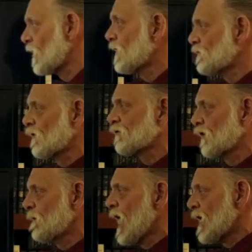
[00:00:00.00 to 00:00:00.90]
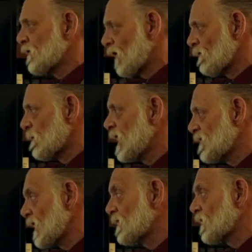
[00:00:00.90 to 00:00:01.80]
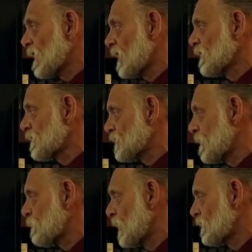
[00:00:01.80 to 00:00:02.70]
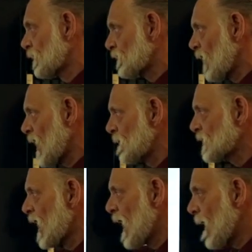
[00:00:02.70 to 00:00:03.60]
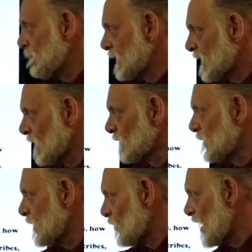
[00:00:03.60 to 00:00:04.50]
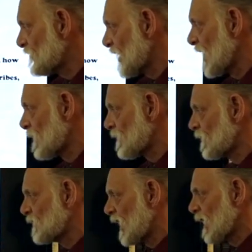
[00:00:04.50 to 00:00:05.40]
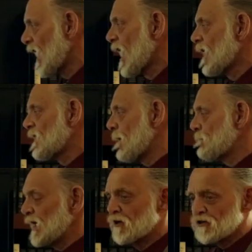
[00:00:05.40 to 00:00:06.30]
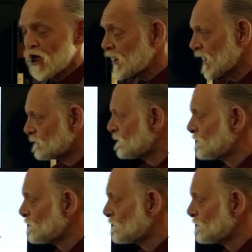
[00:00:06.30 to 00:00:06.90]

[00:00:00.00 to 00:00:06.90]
go to Jerusalem, suffer many things of elders, chief priests, and scribes, and be killed and be raised again the third day. Then Peter took him,